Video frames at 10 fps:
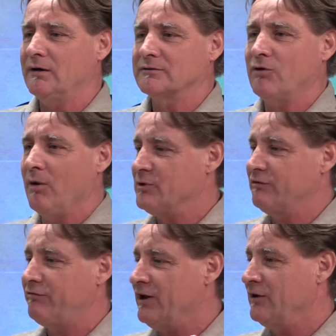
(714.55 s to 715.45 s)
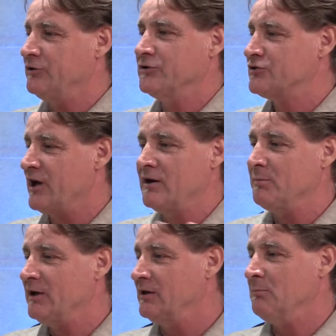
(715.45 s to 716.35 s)
call me a failure, say I
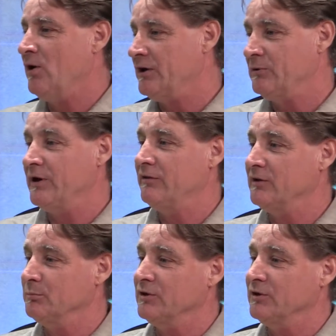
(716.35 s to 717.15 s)
didn't make any money or anything,